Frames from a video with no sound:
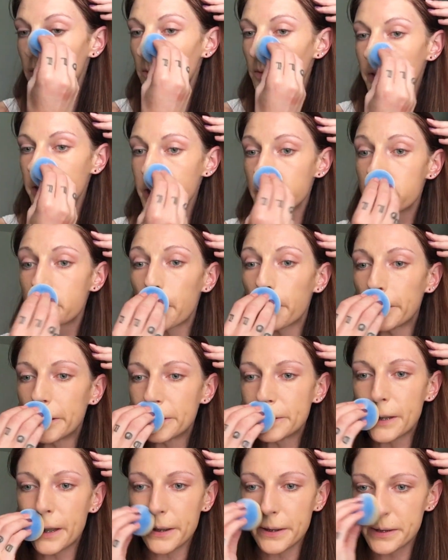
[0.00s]
which is
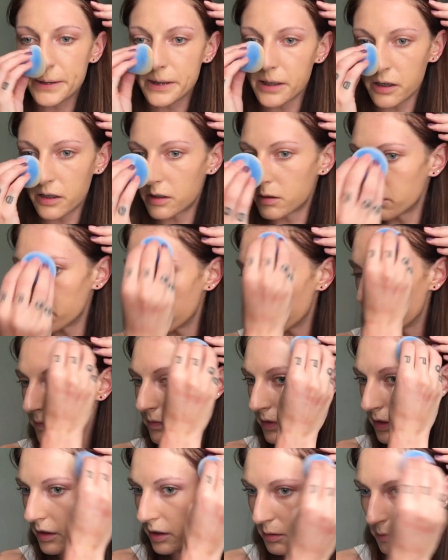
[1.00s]
always nice.
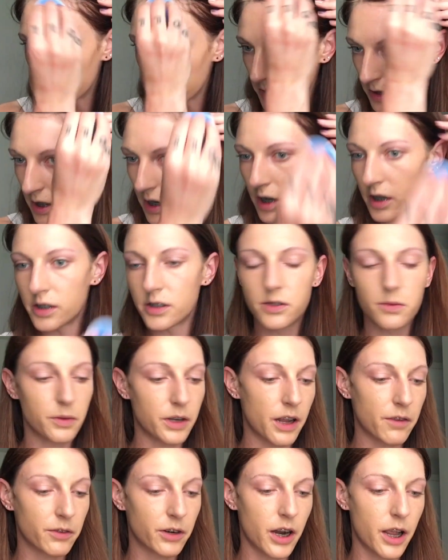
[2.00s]
Because
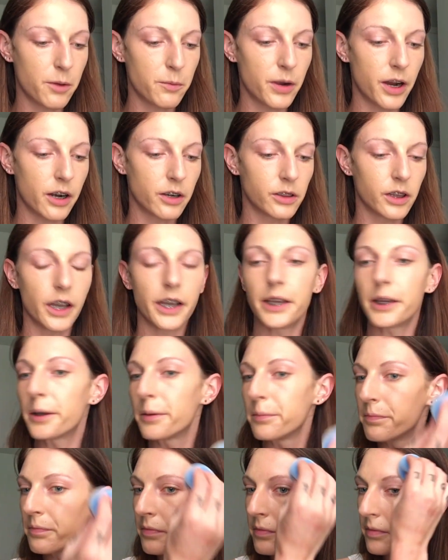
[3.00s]
whenever I wear
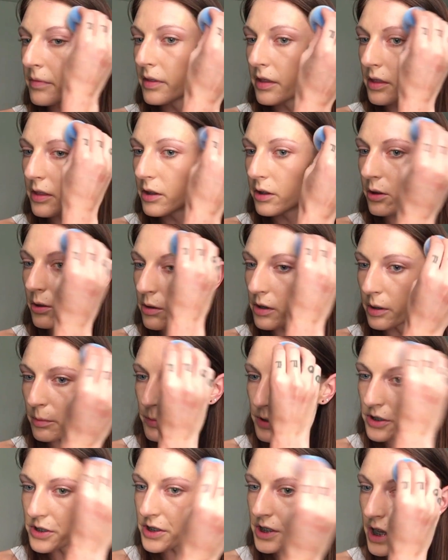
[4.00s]
like the Laura
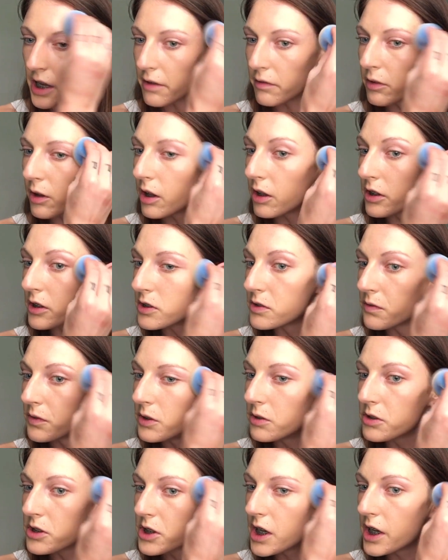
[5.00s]
Mercier Flawless
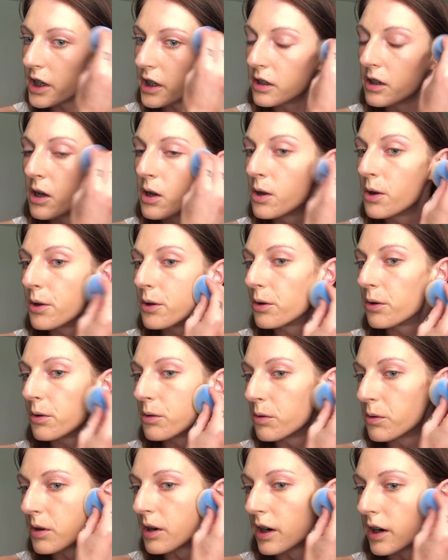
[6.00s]
Fusion
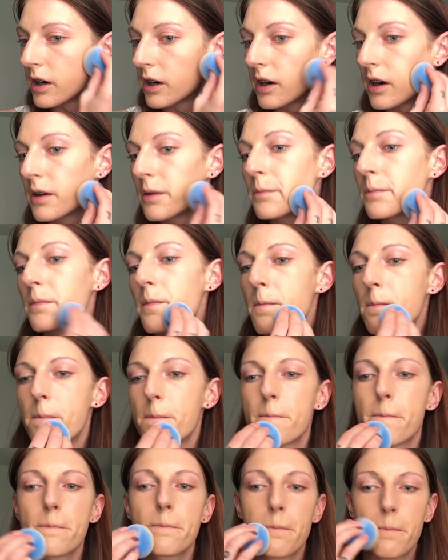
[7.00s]
or
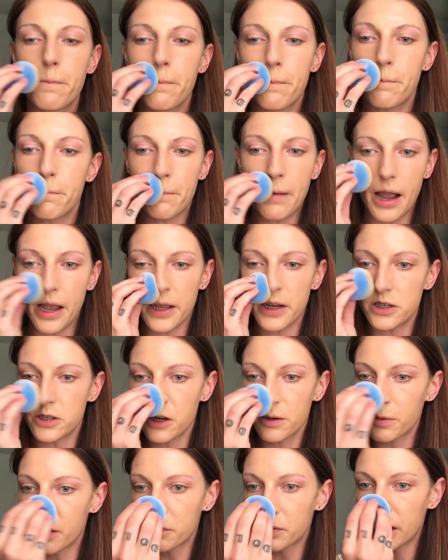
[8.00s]
my
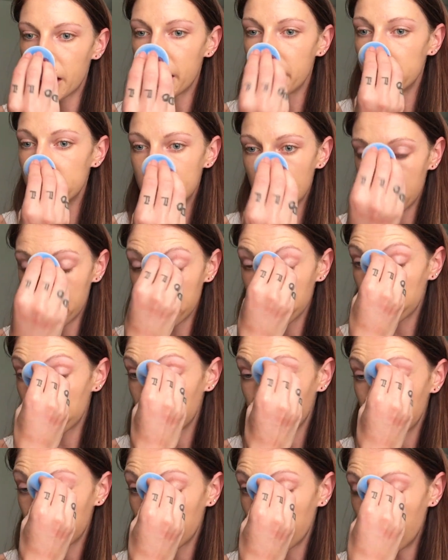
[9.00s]
Derma Blend,
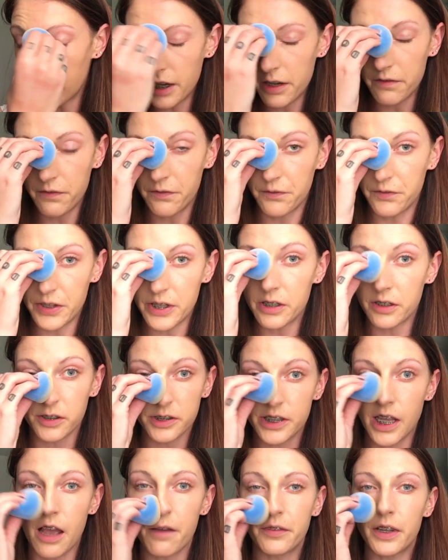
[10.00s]
it
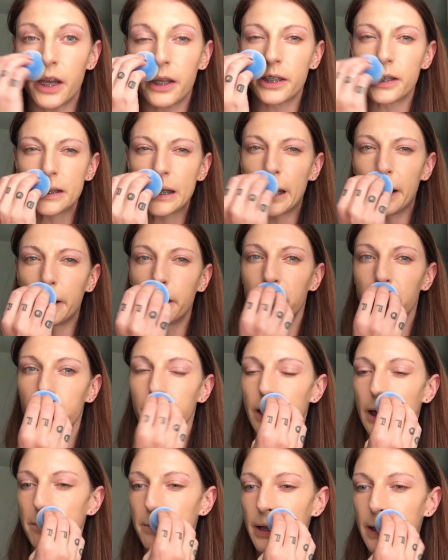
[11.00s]
feels heavy on the skin, you know
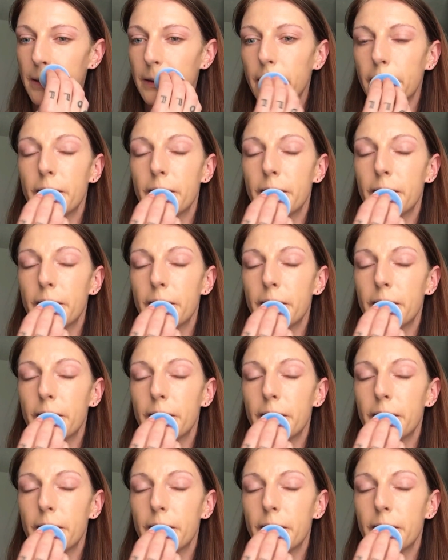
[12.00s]
what I mean?